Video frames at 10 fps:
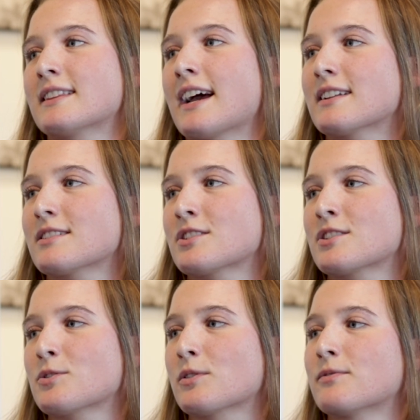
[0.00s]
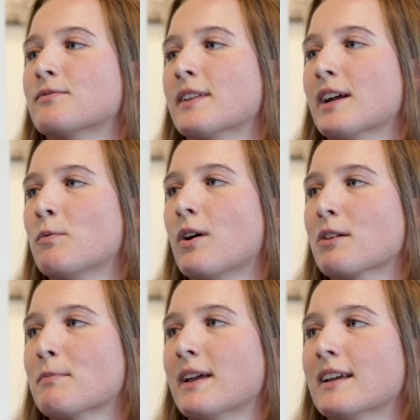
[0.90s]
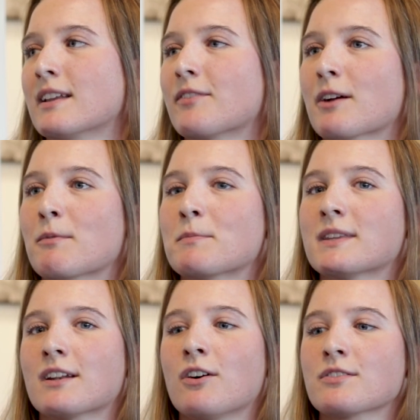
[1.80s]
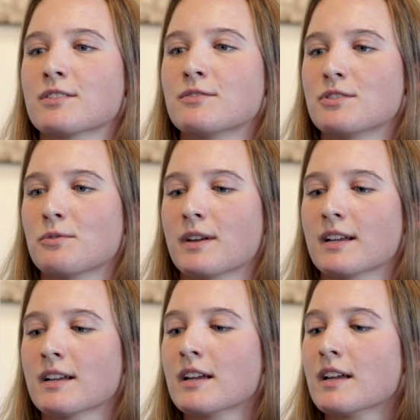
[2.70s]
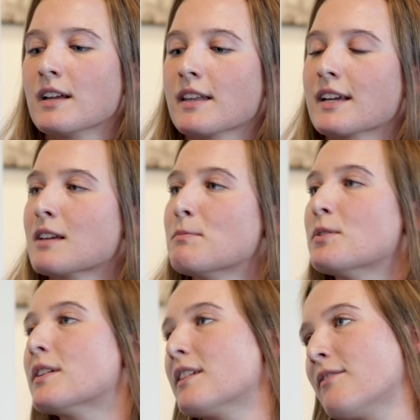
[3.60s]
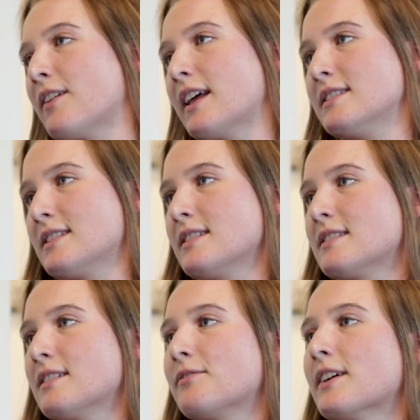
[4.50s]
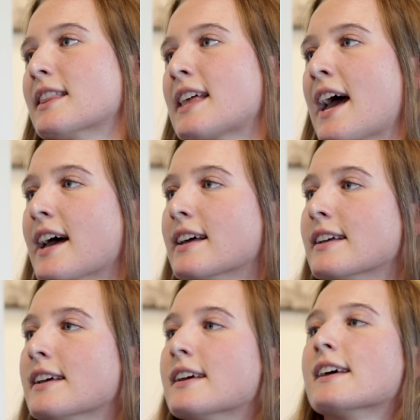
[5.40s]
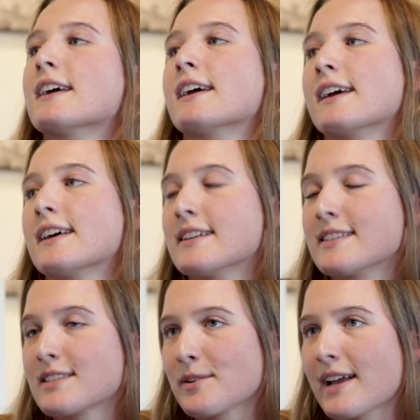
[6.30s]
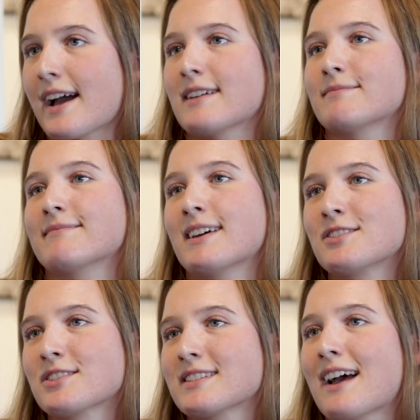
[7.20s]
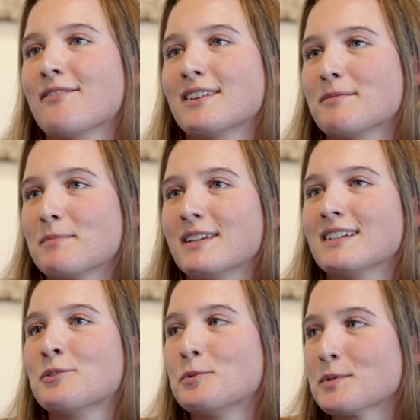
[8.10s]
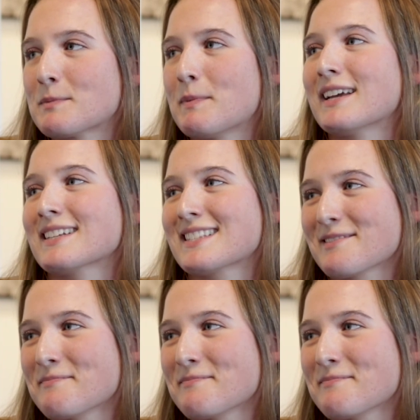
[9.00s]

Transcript: that just sort of like welcoming environment, but then also doing like community events and stuff like that. So yeah, and just having it be a cool space.